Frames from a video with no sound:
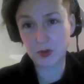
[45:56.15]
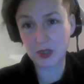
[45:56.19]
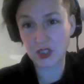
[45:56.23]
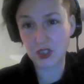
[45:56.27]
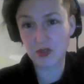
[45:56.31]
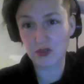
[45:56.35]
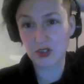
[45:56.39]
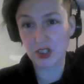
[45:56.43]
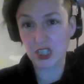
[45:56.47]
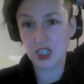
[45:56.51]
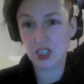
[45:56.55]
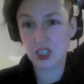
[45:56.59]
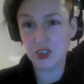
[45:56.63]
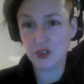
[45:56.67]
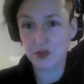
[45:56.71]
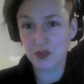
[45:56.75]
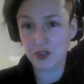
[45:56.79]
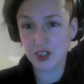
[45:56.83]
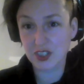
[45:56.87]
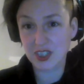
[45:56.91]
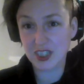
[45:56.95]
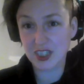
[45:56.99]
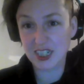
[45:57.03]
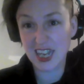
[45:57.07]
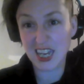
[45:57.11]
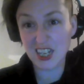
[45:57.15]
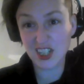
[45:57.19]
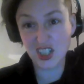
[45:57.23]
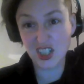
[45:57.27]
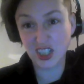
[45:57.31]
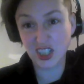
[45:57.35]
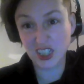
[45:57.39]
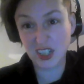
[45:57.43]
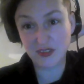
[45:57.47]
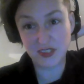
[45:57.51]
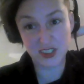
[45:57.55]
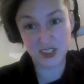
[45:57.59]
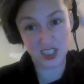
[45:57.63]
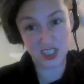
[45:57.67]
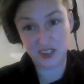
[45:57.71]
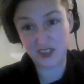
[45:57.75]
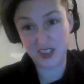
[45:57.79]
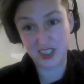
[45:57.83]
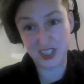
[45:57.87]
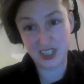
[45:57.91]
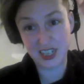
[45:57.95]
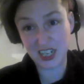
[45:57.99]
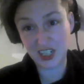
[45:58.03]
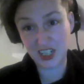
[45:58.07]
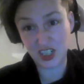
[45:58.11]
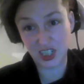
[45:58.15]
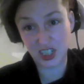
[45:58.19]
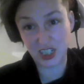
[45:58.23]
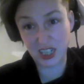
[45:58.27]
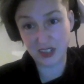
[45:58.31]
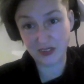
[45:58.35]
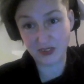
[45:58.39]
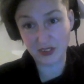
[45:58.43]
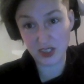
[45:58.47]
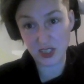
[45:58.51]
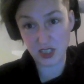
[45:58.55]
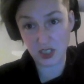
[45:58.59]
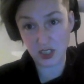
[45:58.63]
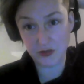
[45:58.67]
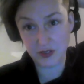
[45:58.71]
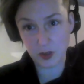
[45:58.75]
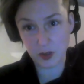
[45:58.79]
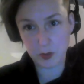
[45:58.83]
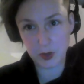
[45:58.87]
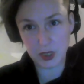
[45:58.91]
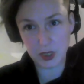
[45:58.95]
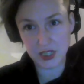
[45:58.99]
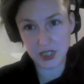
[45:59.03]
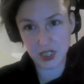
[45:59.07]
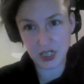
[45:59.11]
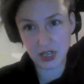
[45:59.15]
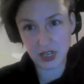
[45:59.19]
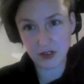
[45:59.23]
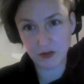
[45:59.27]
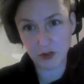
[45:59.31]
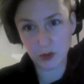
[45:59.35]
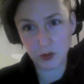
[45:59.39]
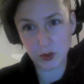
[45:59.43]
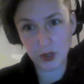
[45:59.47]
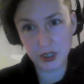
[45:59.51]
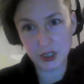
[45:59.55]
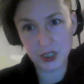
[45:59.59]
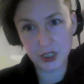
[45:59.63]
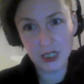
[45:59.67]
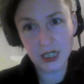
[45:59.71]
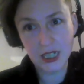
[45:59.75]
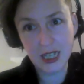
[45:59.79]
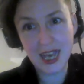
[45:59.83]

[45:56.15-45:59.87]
that's really useful, because the national level stuff is national level stuff. It applies to everyone.